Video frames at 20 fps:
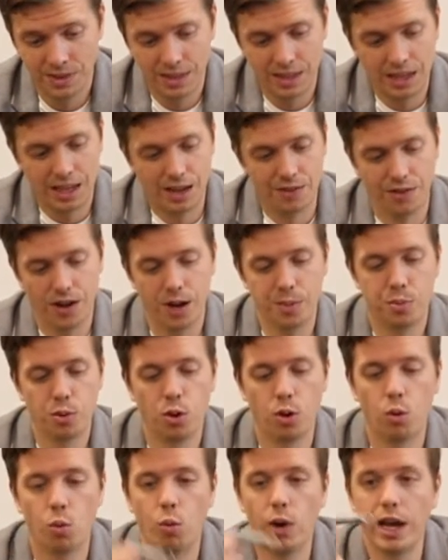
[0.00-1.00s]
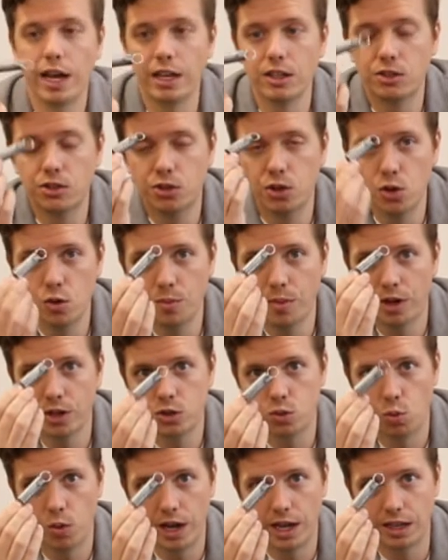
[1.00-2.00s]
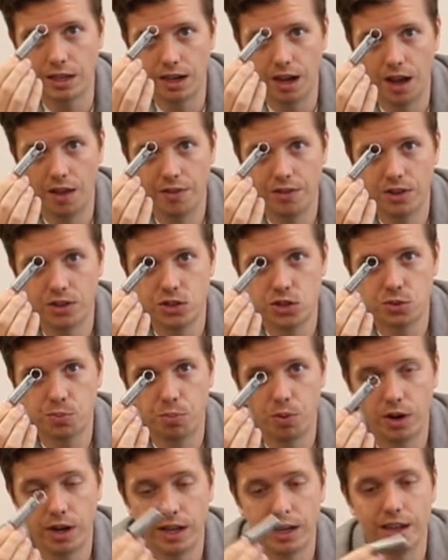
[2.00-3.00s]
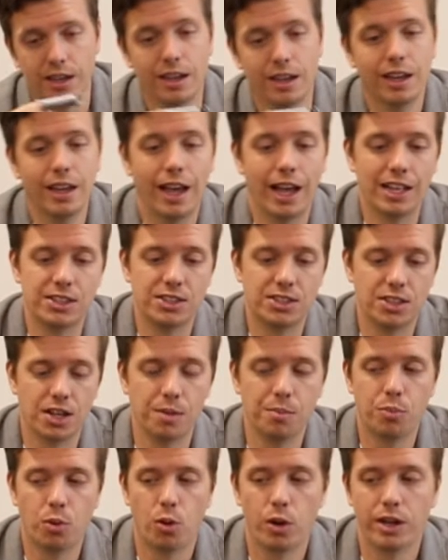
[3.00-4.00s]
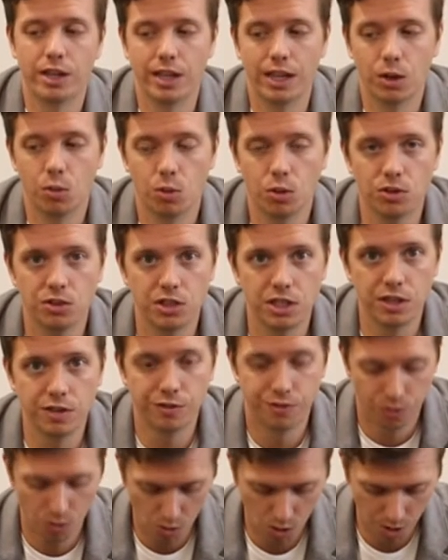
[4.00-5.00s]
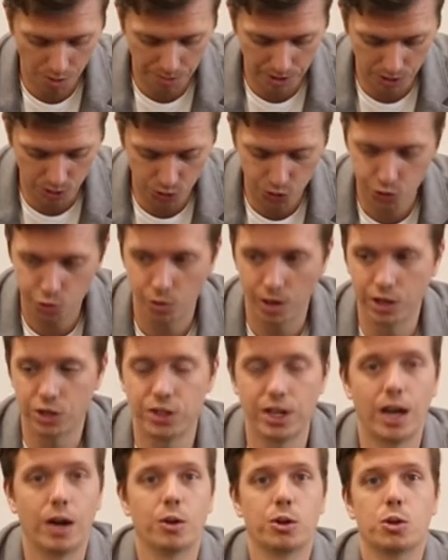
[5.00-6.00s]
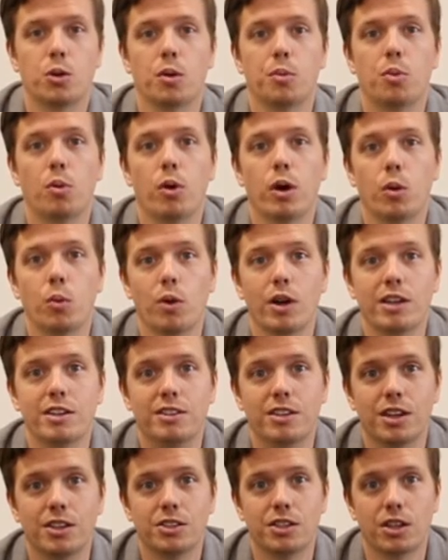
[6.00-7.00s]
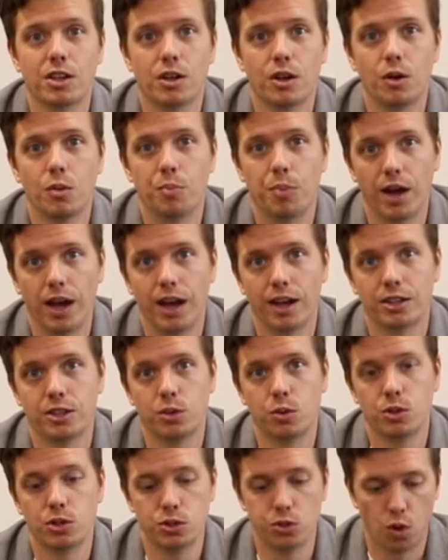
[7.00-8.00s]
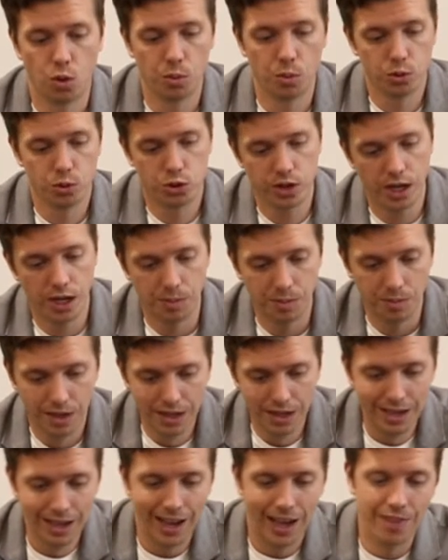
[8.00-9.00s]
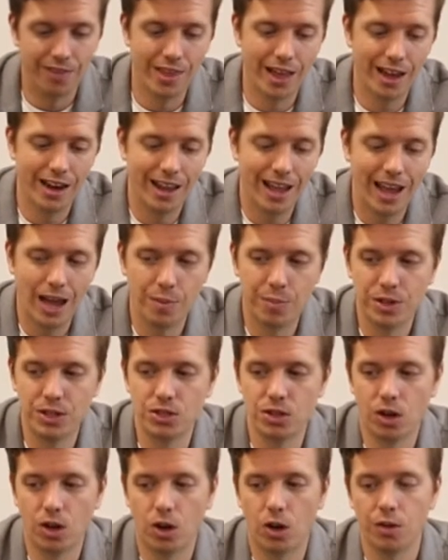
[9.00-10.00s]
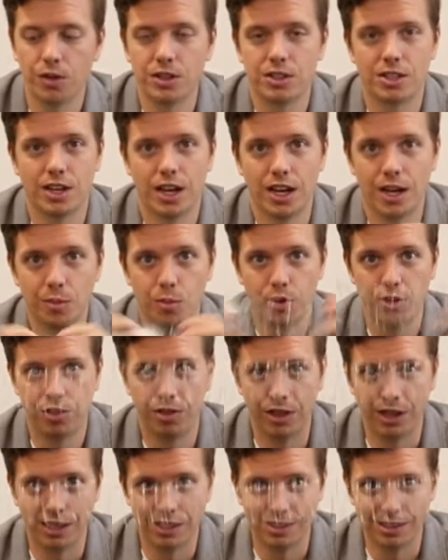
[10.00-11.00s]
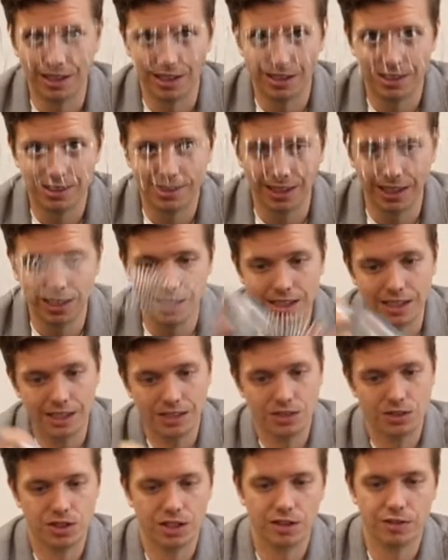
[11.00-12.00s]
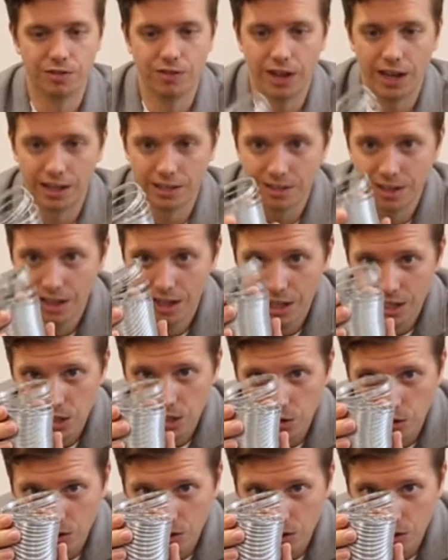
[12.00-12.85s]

If I put way too much weight on this spring, at some point it will deform, it'll stretch out to a point where it doesn't go back to its normal shape. And that happens all the time with things like slinkies. In fact, you can